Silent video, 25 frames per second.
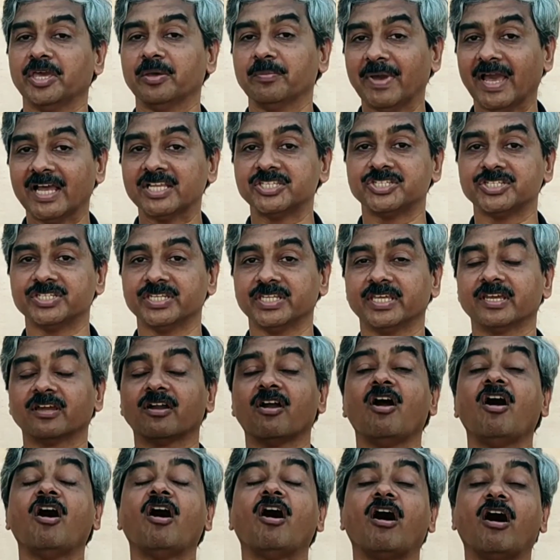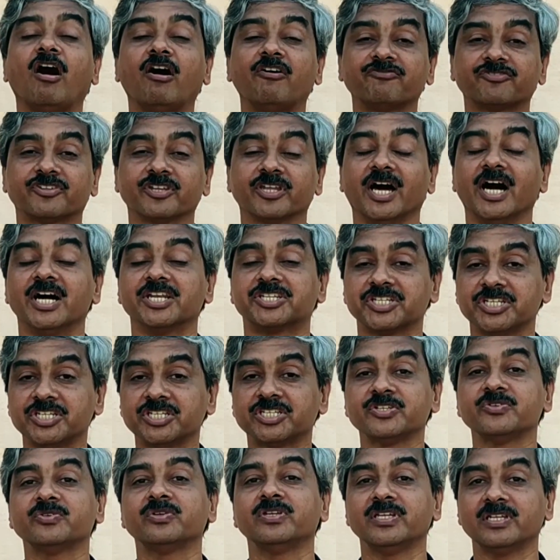imagining after
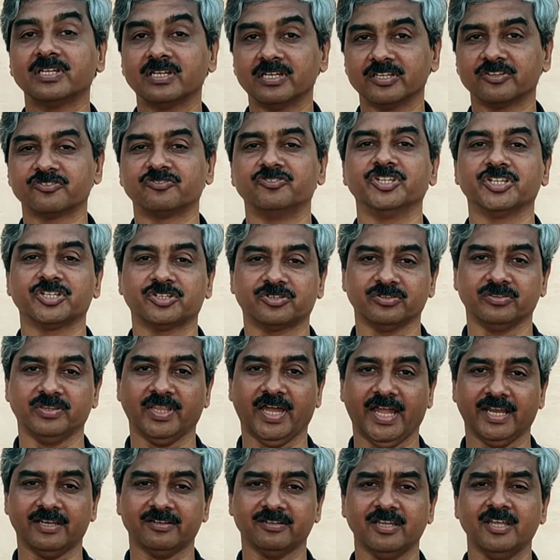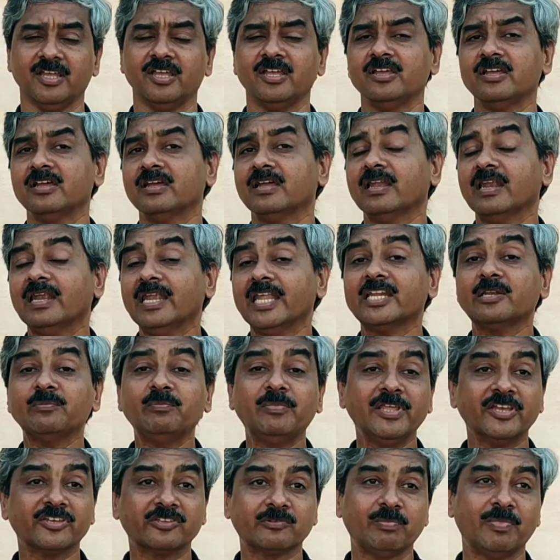attentively listening to that.
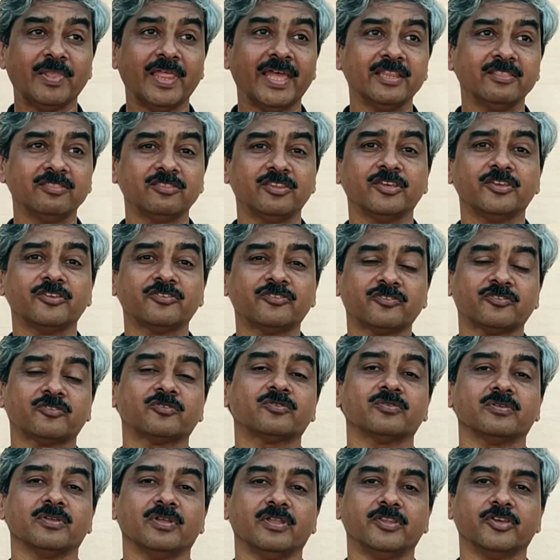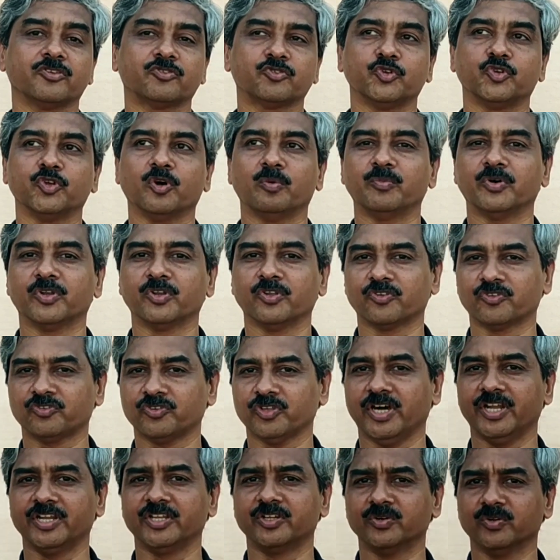Let me explain this, the
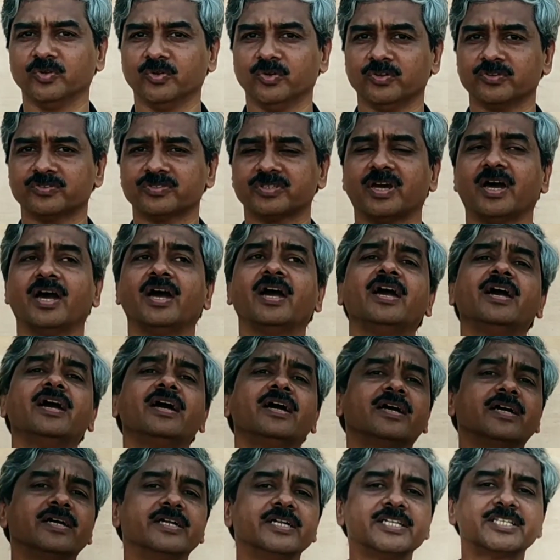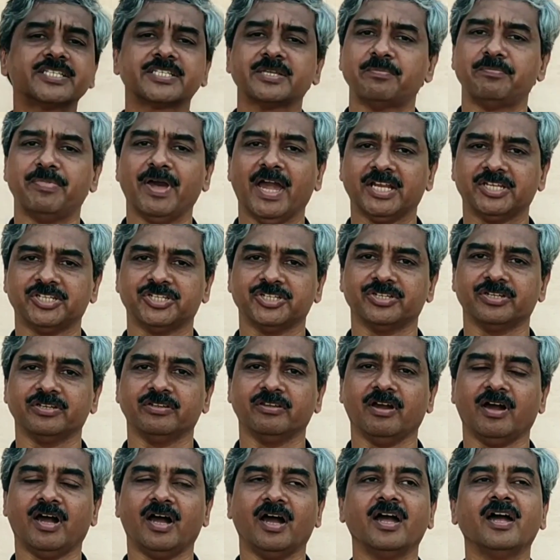Pseudomonas aeruginosa. It's a
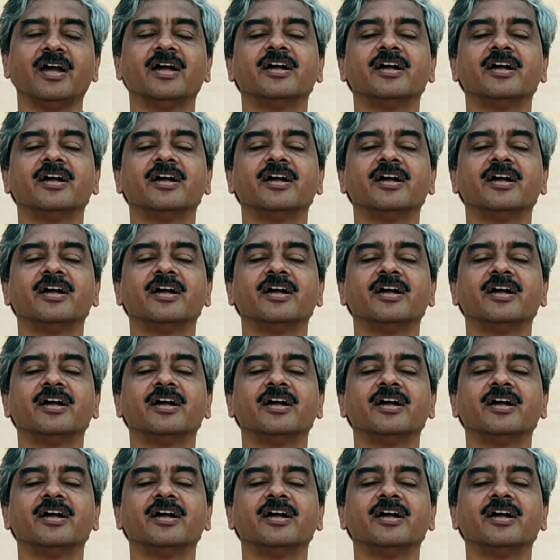bacteria.